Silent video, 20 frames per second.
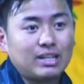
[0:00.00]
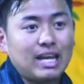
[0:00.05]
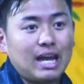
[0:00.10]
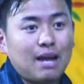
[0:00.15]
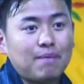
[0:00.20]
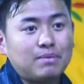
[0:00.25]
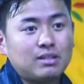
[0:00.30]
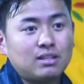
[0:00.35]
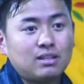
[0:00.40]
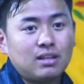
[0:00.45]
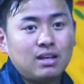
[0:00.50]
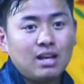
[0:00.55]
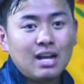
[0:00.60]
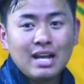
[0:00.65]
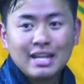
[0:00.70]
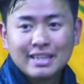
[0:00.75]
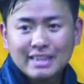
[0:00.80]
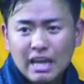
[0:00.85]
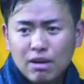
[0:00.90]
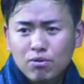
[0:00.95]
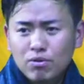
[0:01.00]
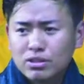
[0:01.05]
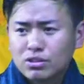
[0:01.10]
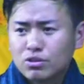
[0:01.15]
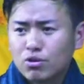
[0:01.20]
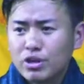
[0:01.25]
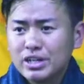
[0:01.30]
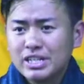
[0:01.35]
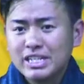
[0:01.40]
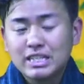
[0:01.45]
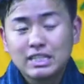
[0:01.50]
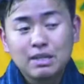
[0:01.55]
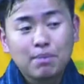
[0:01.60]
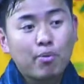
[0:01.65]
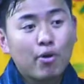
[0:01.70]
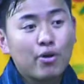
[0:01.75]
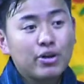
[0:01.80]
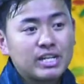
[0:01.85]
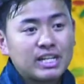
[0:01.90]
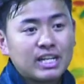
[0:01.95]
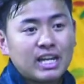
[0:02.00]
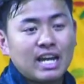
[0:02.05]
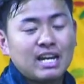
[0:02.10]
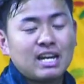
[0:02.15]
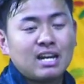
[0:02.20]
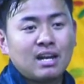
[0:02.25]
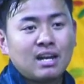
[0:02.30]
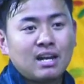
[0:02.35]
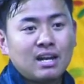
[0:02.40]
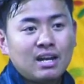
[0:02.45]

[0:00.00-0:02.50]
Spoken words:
captain. That was quite disappointing, and